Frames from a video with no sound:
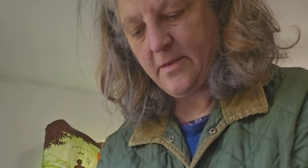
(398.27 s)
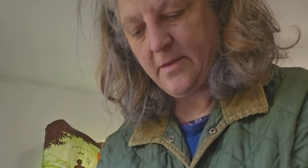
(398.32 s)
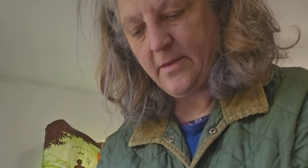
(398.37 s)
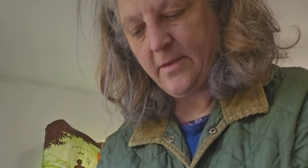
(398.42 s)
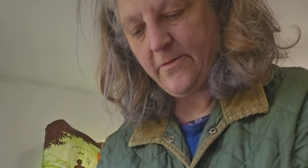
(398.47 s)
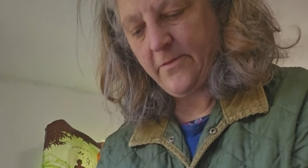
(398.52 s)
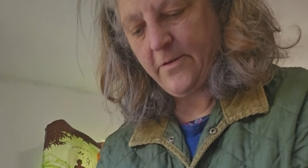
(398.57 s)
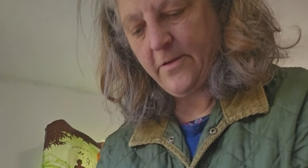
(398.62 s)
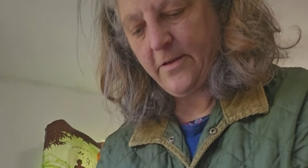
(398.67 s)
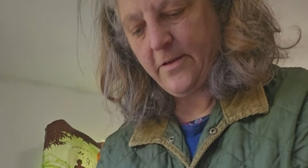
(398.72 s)

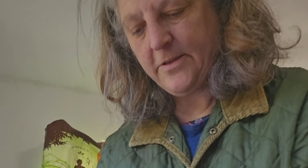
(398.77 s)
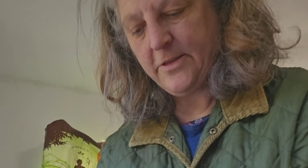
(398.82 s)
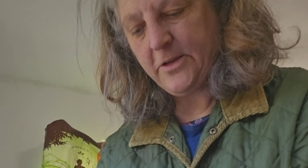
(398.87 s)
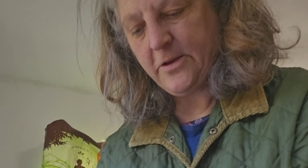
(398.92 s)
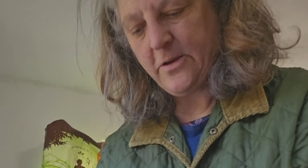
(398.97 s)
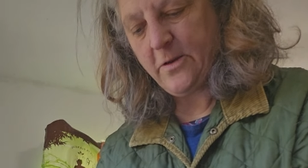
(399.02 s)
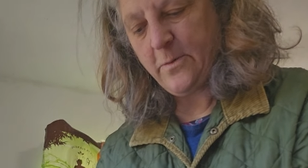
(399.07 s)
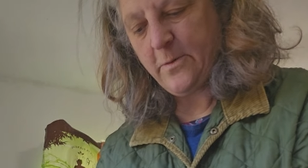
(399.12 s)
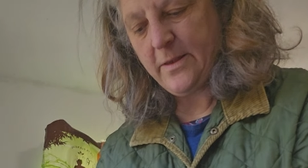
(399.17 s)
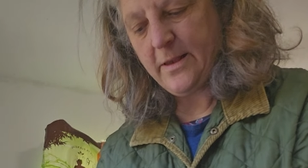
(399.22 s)
If you can do
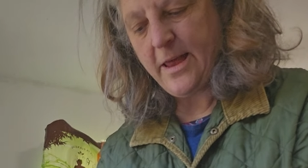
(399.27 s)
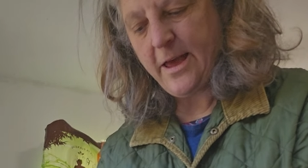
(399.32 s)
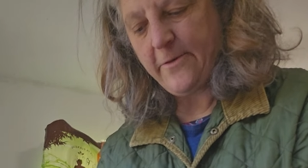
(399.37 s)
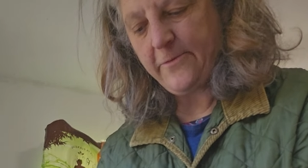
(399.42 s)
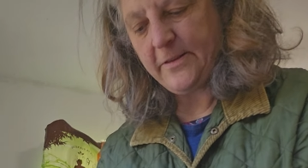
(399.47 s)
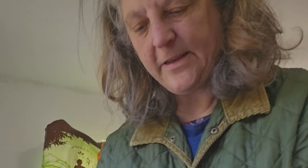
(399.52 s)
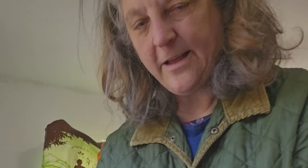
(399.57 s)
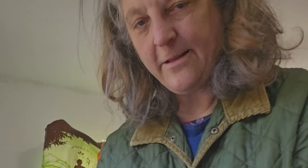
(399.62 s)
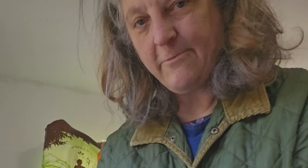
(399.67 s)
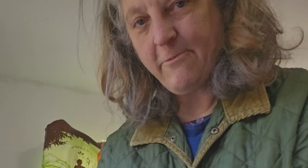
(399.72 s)
it with
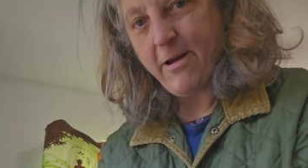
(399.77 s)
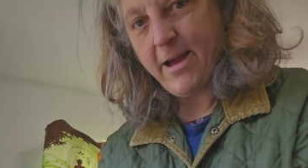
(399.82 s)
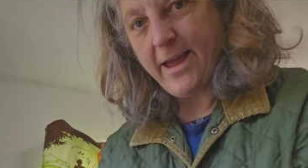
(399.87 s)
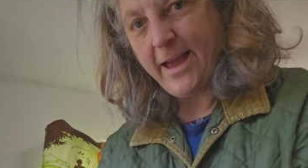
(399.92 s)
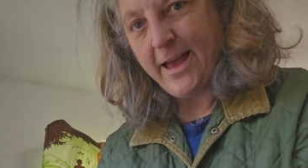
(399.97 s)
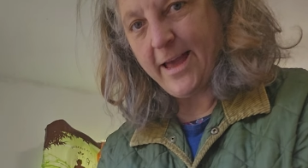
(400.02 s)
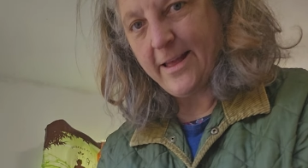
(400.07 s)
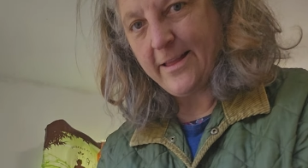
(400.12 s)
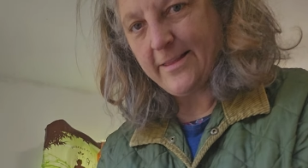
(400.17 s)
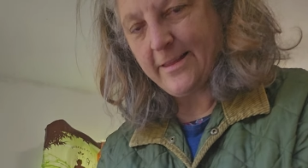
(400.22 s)
left and right
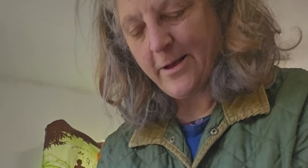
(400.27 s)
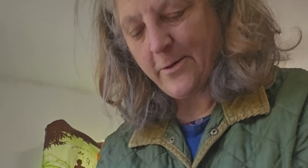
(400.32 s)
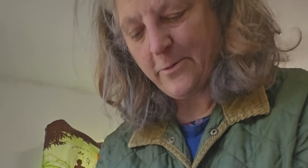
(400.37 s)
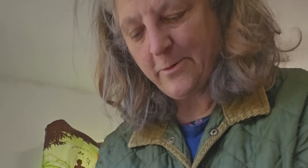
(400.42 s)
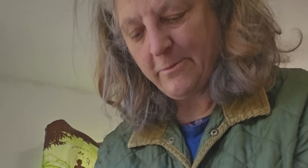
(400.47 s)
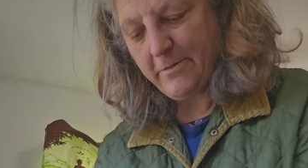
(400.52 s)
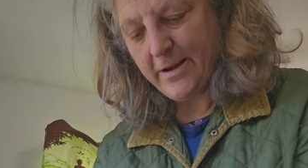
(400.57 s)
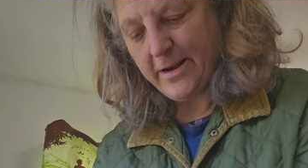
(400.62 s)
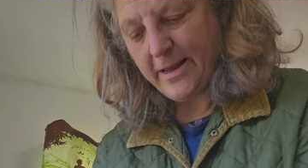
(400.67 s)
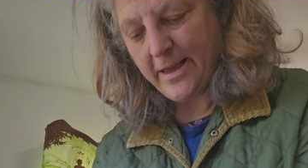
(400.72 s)
hand, that will
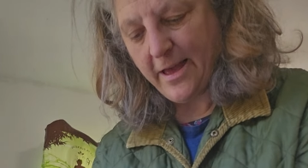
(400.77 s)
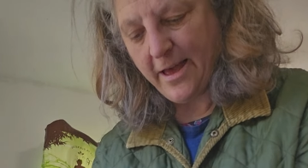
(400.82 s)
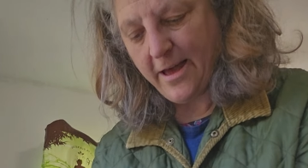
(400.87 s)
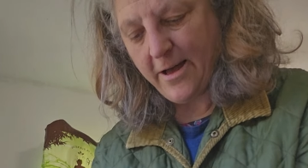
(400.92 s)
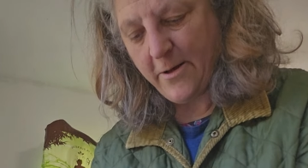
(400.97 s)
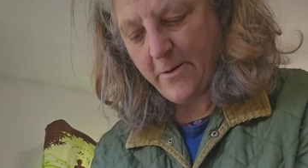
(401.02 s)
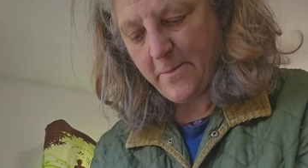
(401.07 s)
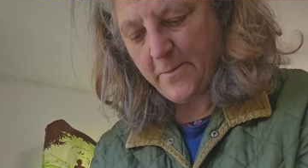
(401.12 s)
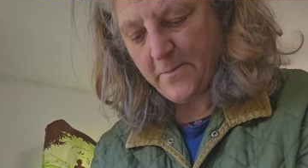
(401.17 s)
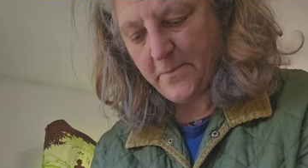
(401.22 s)
really
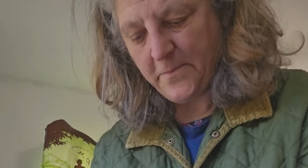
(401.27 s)
help.